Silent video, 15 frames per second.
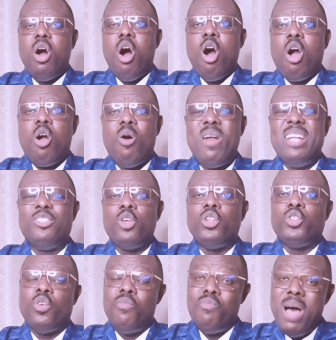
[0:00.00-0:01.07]
occurrence or
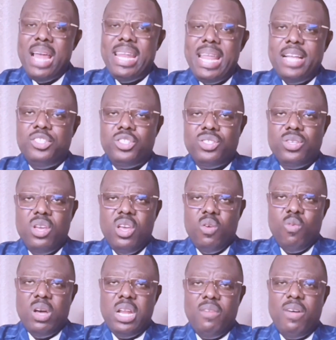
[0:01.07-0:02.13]
to manage
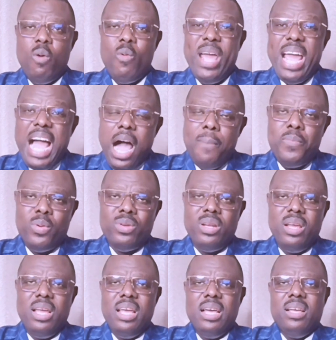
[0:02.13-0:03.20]
whatever will happen